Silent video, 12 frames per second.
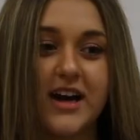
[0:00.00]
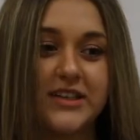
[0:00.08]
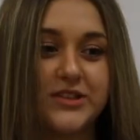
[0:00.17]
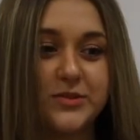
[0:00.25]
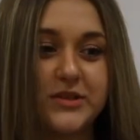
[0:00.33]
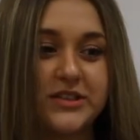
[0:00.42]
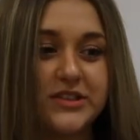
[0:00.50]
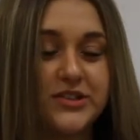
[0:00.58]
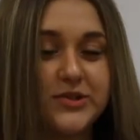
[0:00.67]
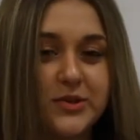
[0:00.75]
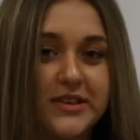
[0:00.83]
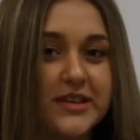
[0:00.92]
I just wanted to
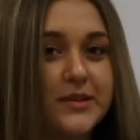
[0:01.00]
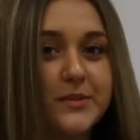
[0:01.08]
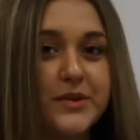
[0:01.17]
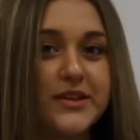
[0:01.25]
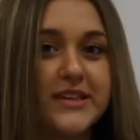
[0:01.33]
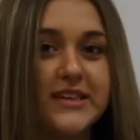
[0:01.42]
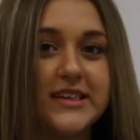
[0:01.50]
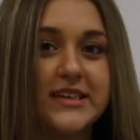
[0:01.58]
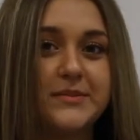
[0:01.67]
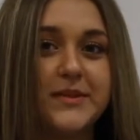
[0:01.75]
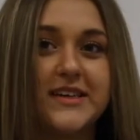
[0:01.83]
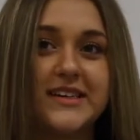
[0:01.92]
join the
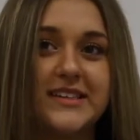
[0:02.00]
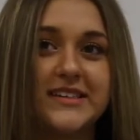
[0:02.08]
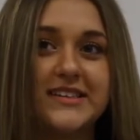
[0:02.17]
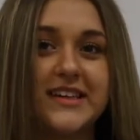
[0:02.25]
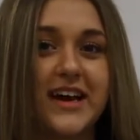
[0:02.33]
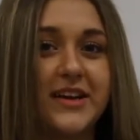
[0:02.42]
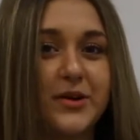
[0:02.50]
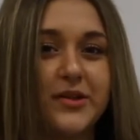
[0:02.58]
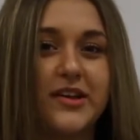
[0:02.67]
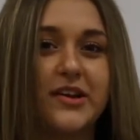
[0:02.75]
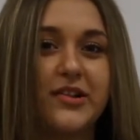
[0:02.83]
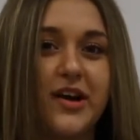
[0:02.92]
community because I know
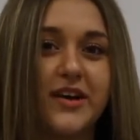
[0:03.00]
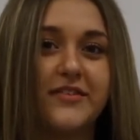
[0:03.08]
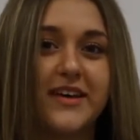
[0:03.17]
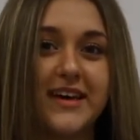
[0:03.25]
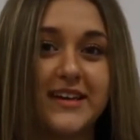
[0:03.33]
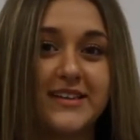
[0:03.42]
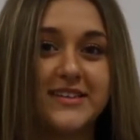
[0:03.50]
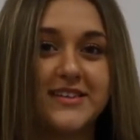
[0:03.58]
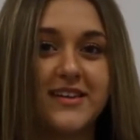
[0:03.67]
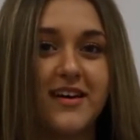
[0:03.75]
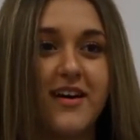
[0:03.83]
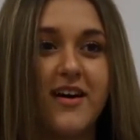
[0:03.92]
that a lot of kids
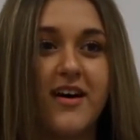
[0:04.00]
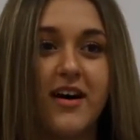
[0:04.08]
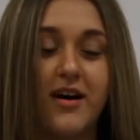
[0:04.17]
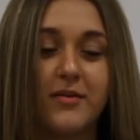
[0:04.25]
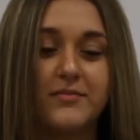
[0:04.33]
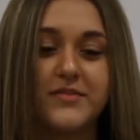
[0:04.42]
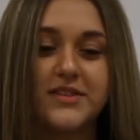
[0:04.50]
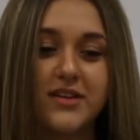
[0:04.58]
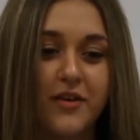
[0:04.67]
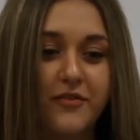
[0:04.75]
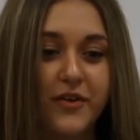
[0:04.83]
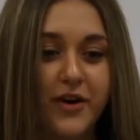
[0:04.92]
um,
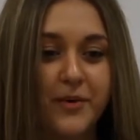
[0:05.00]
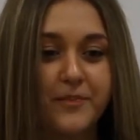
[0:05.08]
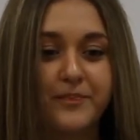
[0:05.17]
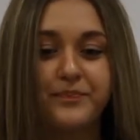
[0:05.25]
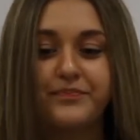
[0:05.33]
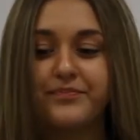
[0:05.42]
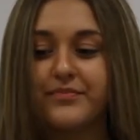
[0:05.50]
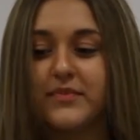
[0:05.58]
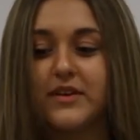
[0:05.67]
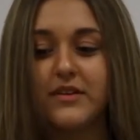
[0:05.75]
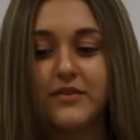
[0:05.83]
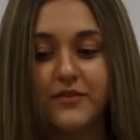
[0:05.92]
suffer
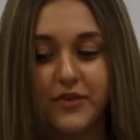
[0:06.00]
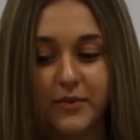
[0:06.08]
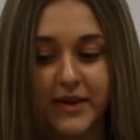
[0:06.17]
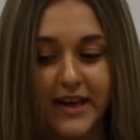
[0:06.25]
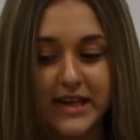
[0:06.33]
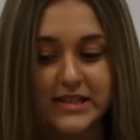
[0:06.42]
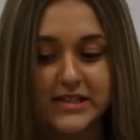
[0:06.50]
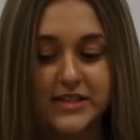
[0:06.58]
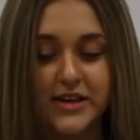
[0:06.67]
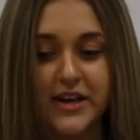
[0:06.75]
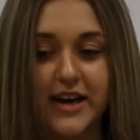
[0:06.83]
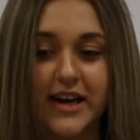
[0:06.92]
from
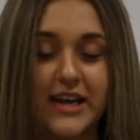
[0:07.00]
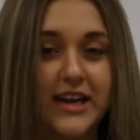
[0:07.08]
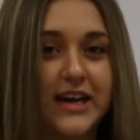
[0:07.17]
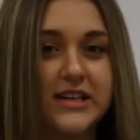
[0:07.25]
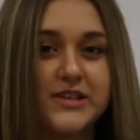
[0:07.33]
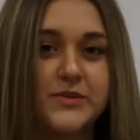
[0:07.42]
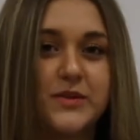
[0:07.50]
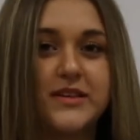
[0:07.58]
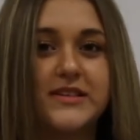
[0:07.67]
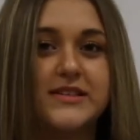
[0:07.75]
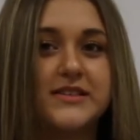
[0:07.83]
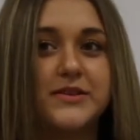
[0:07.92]
cancer and I just
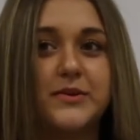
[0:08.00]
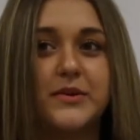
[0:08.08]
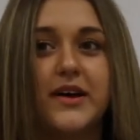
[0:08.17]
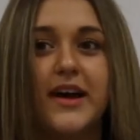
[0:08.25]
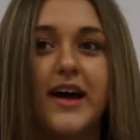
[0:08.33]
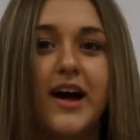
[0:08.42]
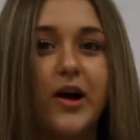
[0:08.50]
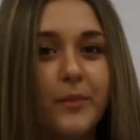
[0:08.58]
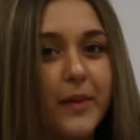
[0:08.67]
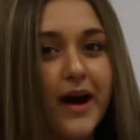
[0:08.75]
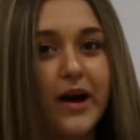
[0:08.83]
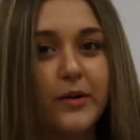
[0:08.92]
wanted to
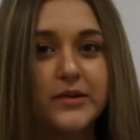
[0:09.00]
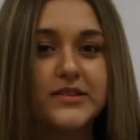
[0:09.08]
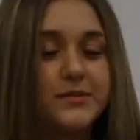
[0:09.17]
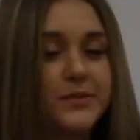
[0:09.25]
help out with